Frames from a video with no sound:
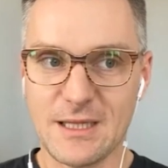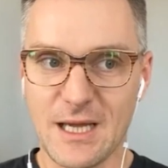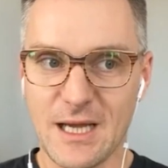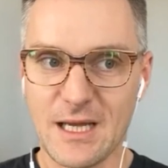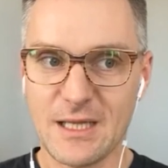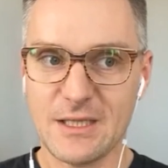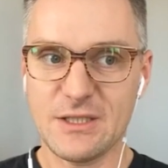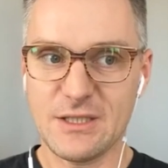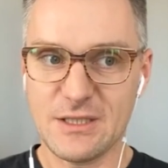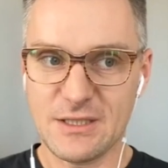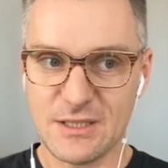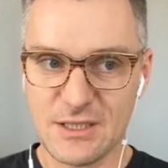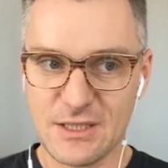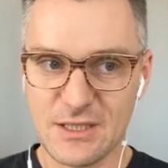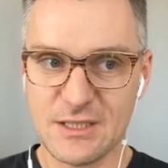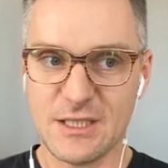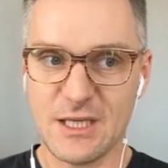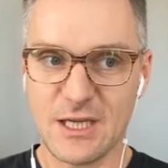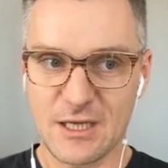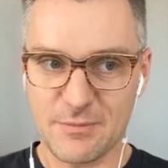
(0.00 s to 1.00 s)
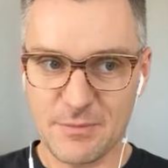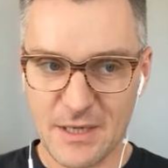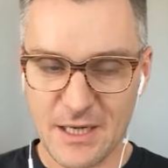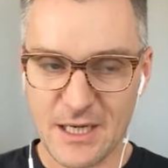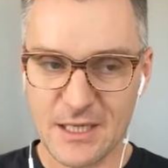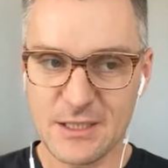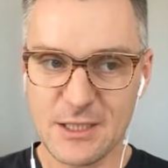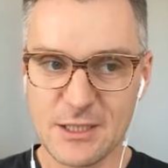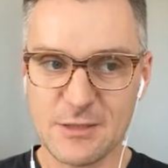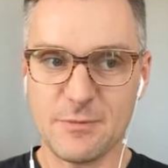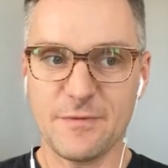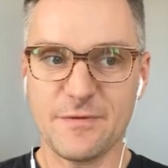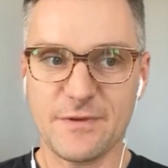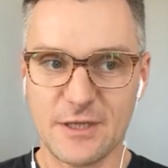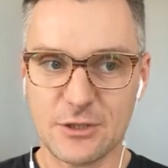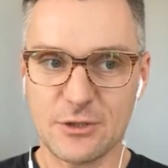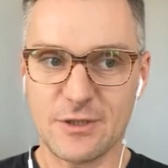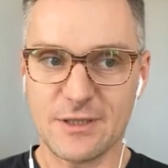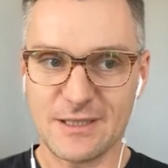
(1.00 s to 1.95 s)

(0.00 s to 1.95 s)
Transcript: in Greece to govern the state.